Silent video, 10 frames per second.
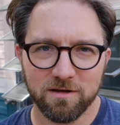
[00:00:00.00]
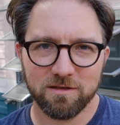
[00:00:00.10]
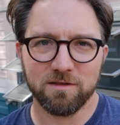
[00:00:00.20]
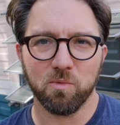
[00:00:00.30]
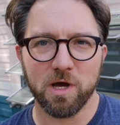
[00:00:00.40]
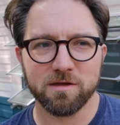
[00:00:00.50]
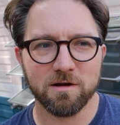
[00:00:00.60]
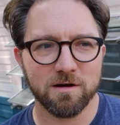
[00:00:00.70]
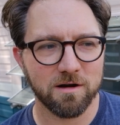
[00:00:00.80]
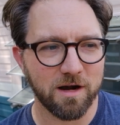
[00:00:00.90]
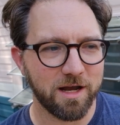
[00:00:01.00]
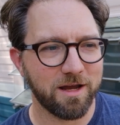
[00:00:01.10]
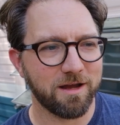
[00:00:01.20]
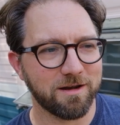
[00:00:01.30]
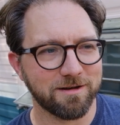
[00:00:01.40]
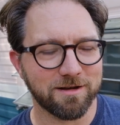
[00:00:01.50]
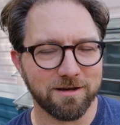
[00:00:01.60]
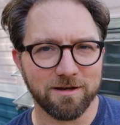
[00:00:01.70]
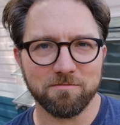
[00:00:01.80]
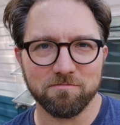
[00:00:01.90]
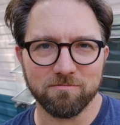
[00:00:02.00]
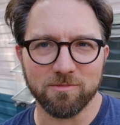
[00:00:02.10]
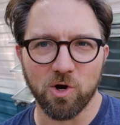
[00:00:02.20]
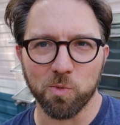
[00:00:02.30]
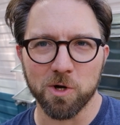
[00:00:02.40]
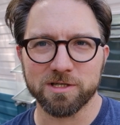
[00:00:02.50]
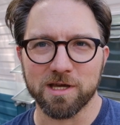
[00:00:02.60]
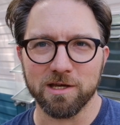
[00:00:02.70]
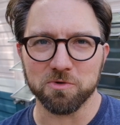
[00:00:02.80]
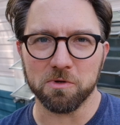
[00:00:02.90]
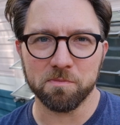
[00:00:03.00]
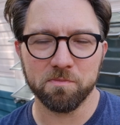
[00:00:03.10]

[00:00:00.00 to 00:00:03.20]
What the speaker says: the weather and our work schedule.